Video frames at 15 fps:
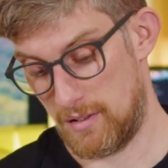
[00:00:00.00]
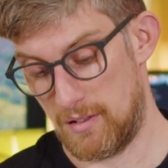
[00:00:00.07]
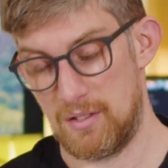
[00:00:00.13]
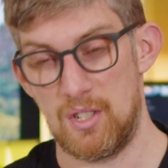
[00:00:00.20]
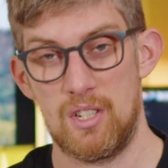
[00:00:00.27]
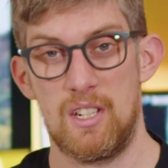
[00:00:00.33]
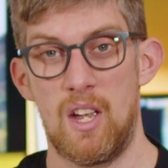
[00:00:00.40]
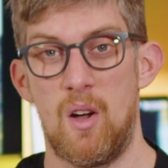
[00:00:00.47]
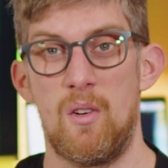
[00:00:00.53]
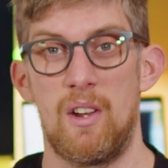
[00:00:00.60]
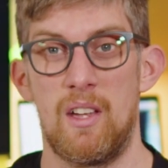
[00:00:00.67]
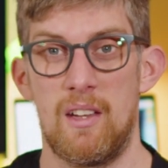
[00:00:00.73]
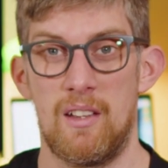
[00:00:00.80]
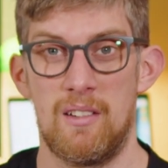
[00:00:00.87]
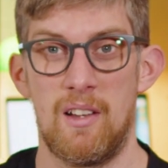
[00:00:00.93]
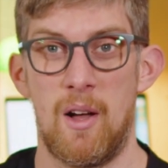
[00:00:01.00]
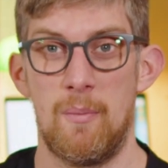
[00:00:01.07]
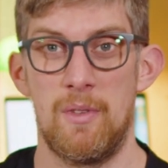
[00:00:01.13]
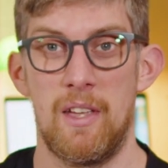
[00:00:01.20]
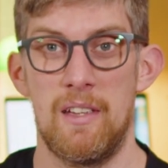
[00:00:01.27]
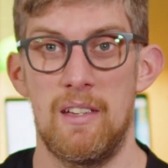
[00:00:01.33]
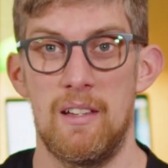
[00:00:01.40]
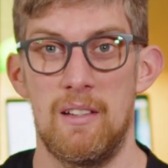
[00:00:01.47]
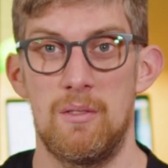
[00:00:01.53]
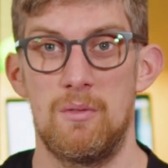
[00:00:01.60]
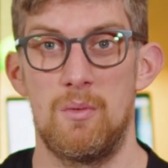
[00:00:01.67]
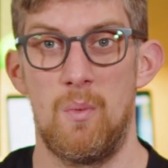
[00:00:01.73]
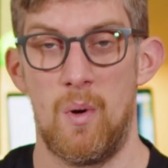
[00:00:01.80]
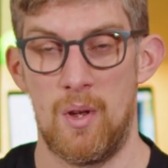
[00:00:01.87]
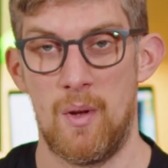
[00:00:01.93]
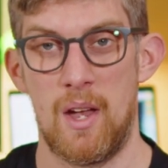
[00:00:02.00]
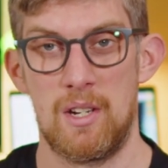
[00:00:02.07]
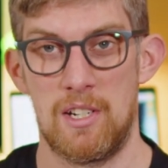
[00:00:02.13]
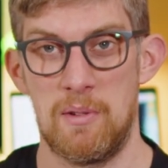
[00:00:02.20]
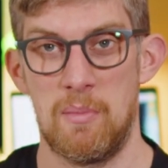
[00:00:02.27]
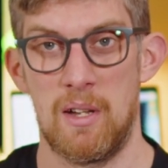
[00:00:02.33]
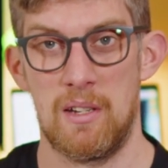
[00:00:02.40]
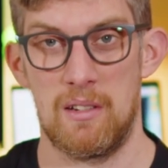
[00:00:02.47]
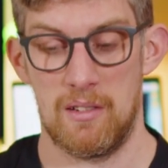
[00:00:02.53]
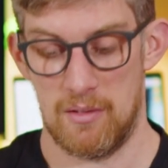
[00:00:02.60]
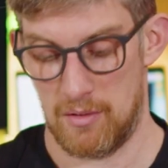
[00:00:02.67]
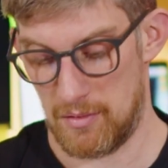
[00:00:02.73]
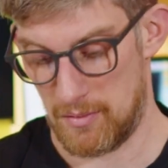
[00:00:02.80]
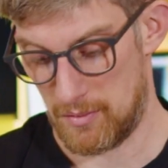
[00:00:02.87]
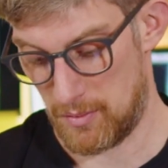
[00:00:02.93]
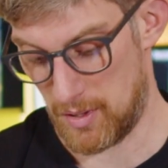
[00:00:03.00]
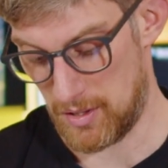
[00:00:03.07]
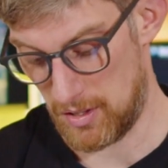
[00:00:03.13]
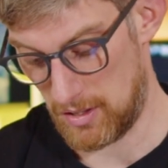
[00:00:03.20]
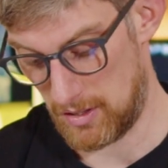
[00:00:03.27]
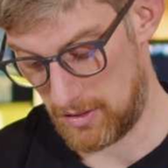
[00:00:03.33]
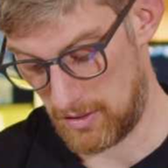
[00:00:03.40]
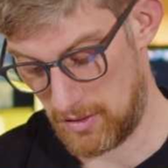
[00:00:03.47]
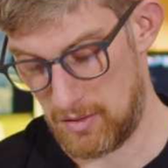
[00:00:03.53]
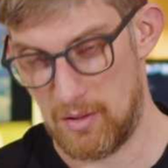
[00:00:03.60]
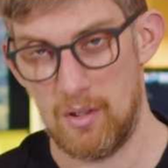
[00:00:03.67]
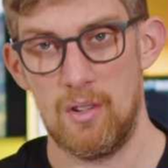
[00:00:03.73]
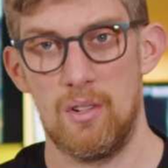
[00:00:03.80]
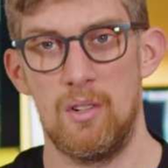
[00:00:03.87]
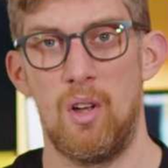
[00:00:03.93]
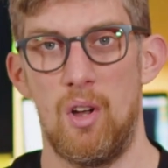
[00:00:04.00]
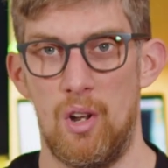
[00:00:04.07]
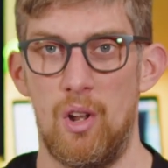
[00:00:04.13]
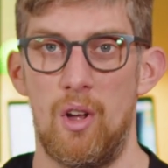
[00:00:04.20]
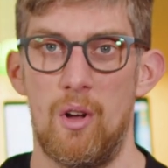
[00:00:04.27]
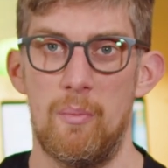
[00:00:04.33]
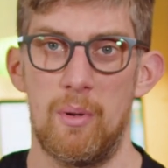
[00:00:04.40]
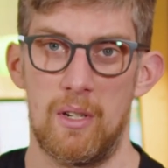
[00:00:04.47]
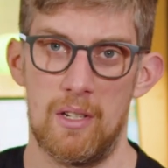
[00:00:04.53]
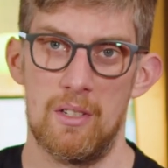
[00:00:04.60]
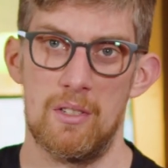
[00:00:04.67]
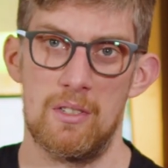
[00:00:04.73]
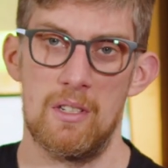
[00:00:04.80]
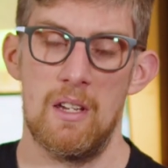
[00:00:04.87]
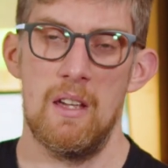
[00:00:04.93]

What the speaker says: just get on it and update it to what you actually make, which is not a lot because,